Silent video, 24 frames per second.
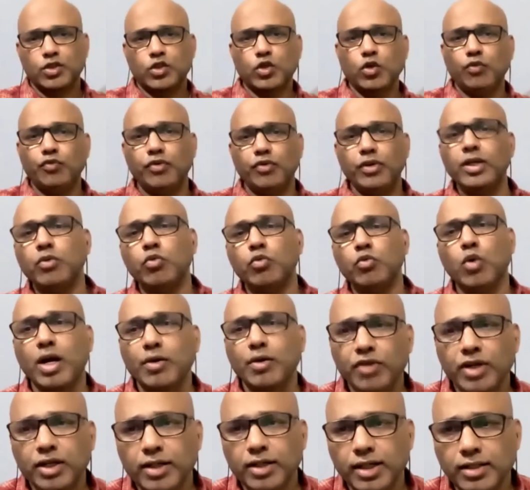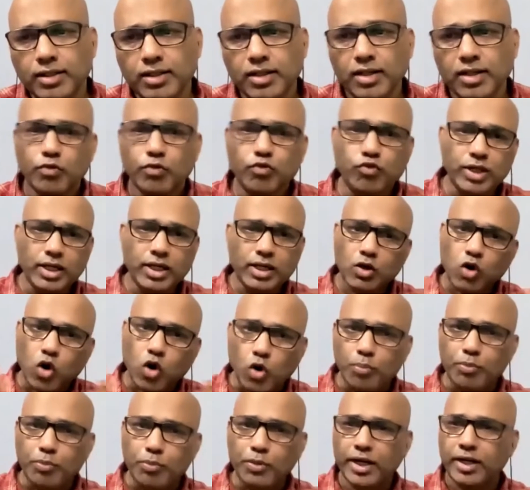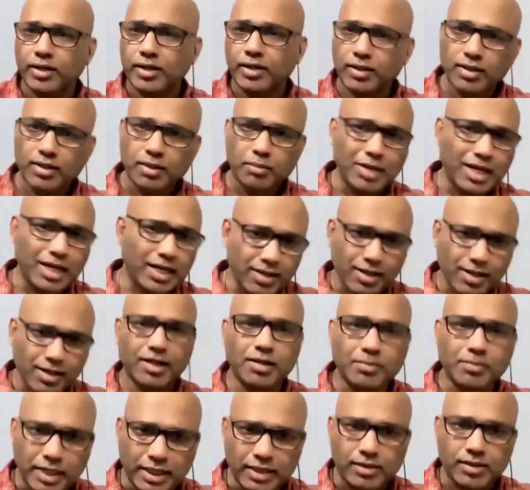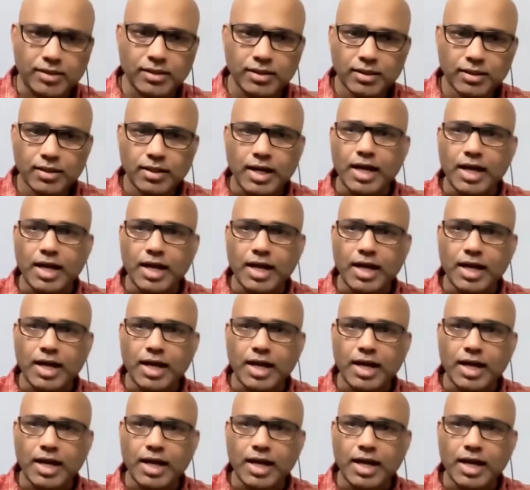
So what we did, we copied many elements